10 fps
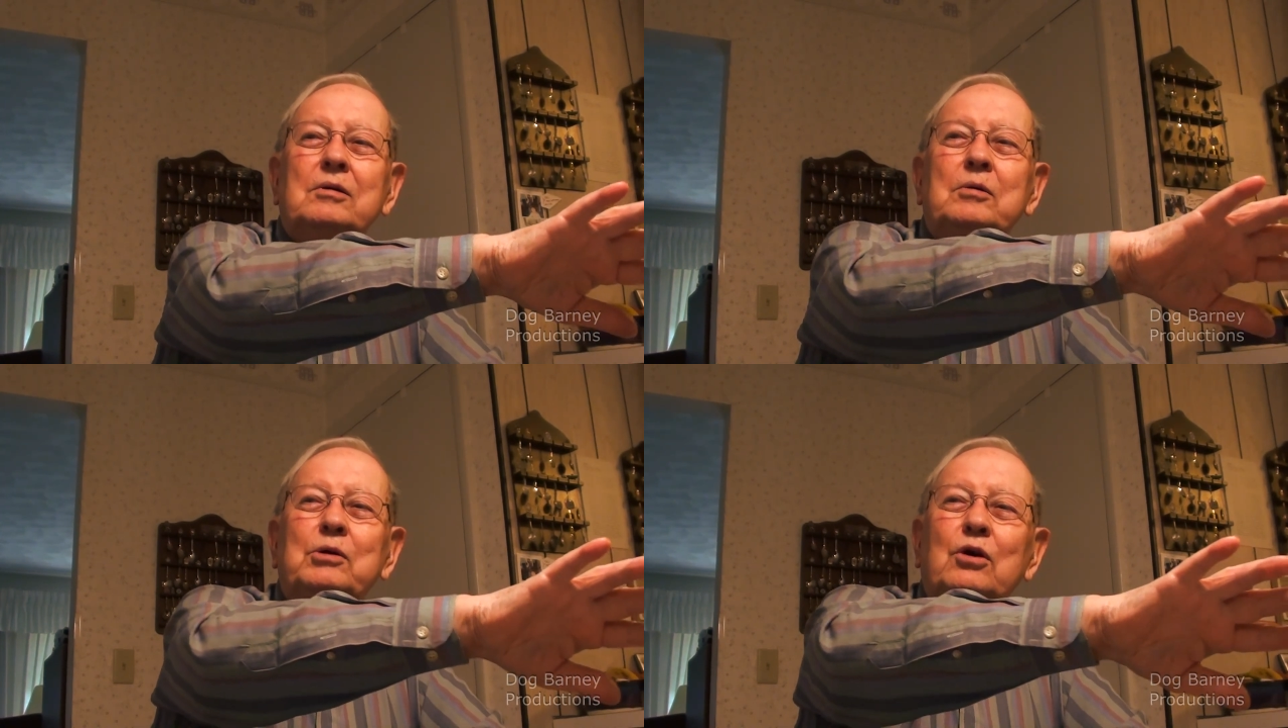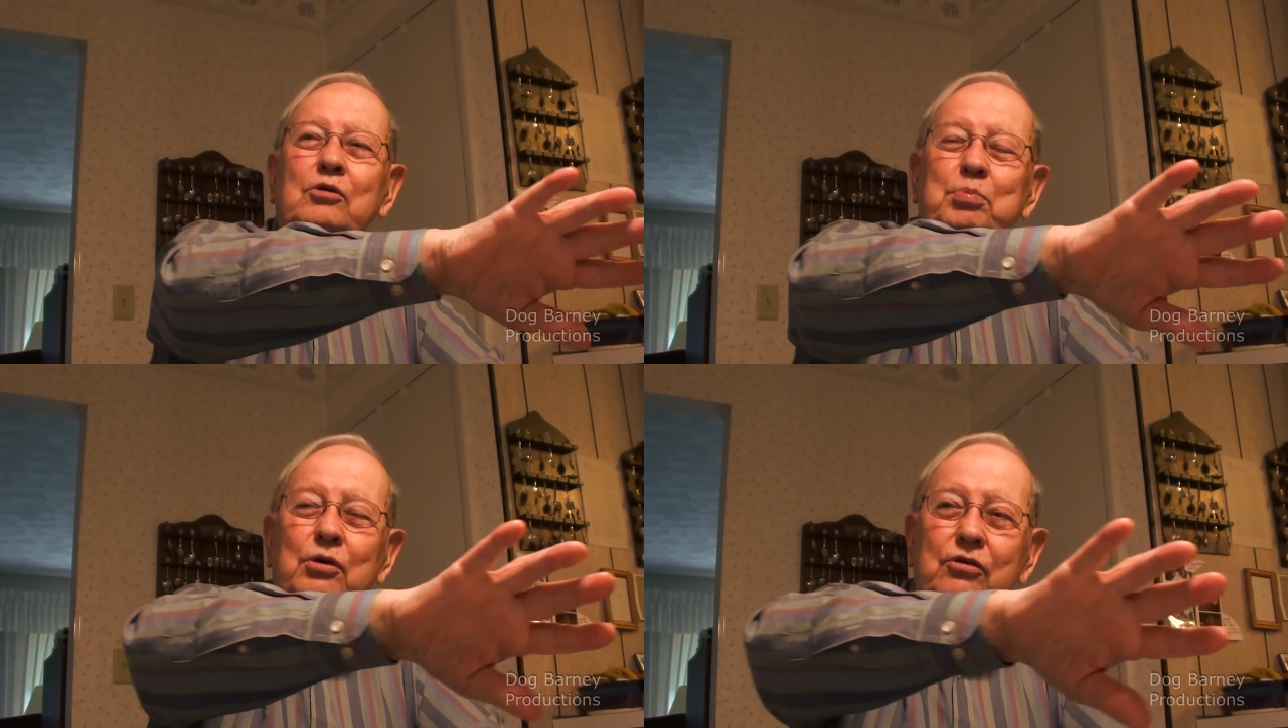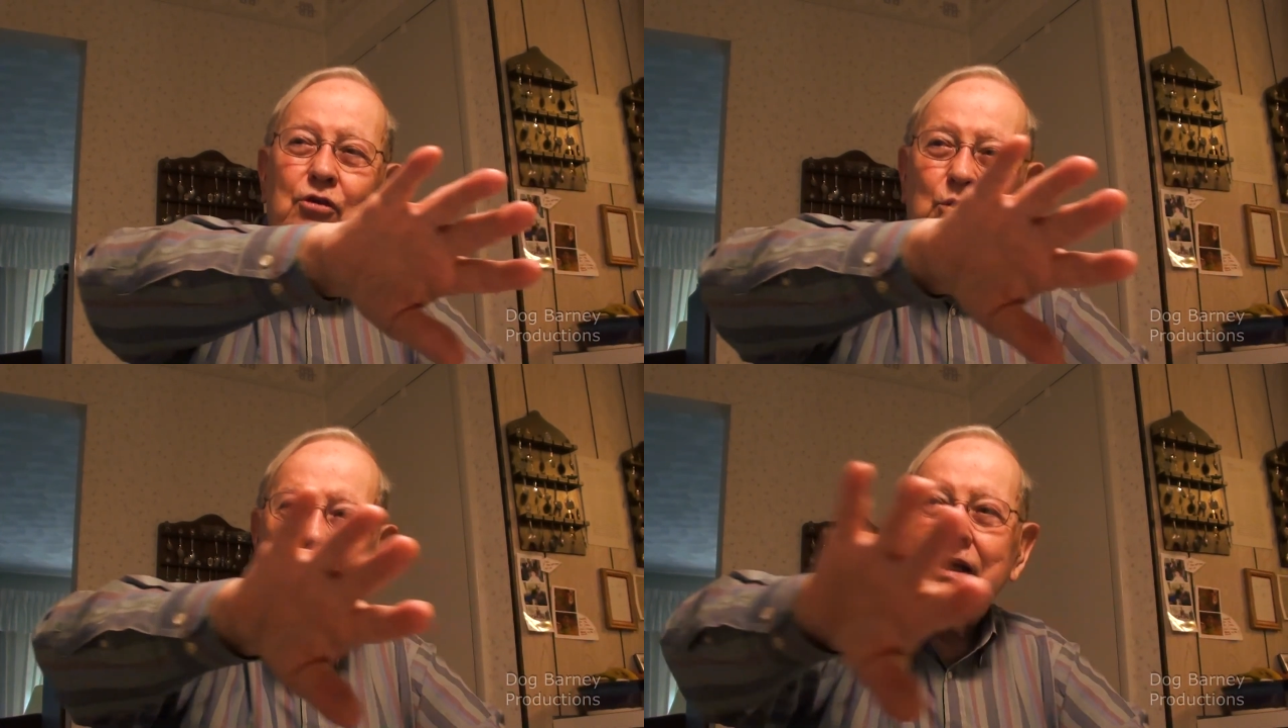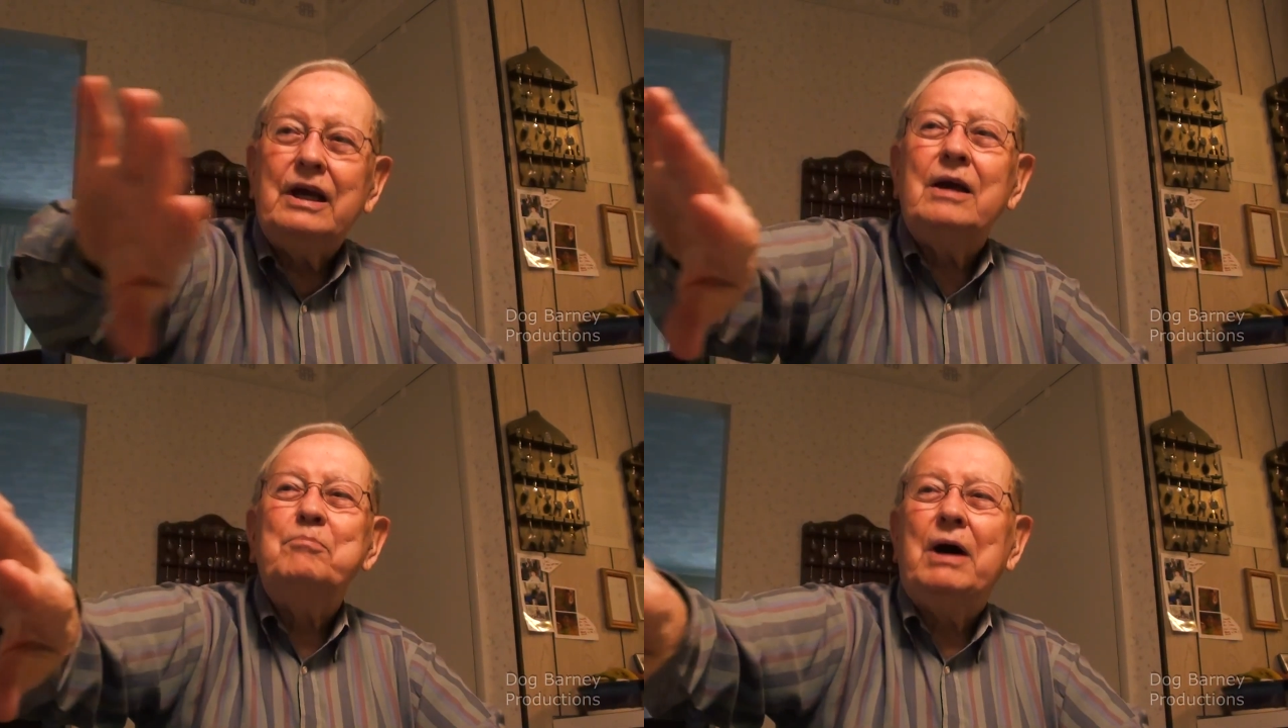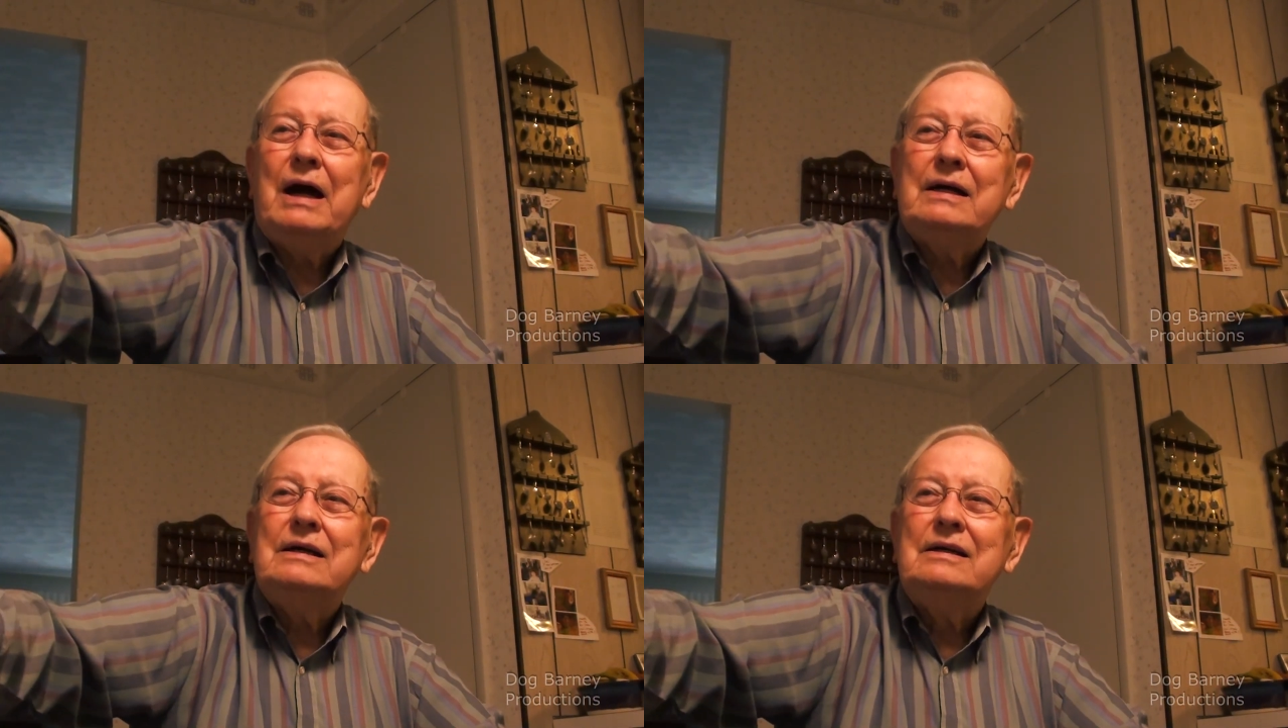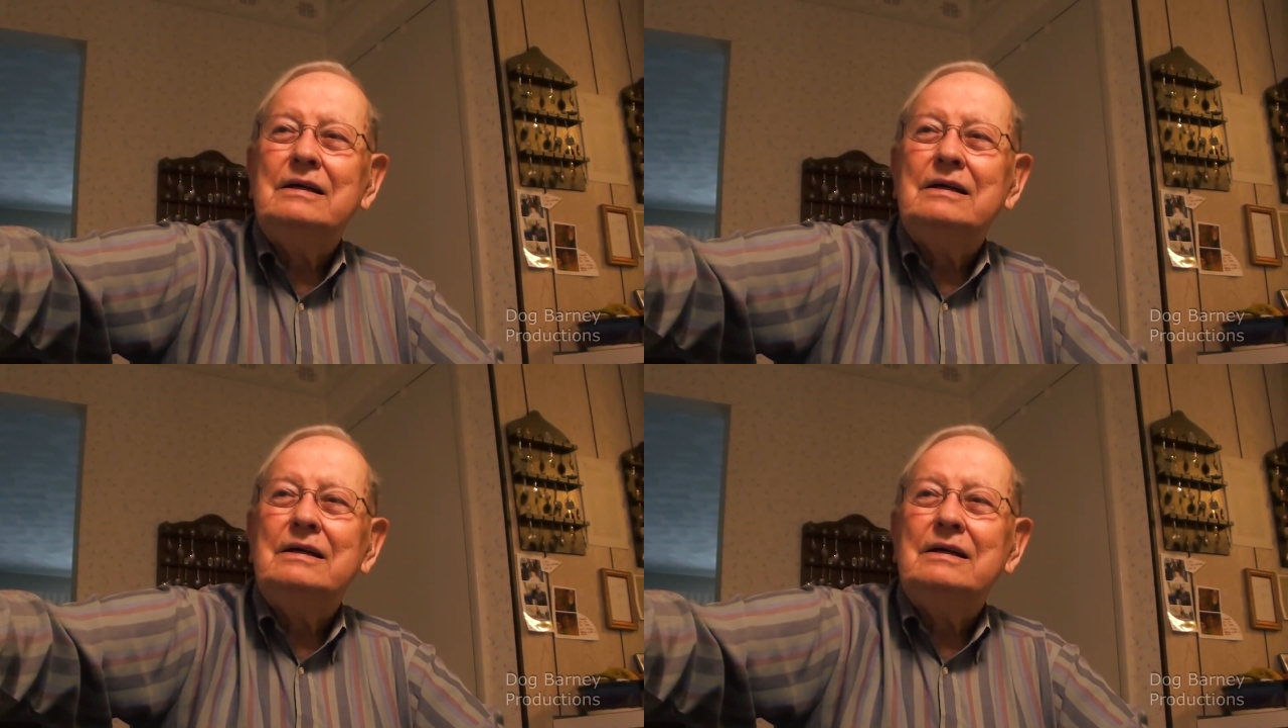because pretty soon they came back,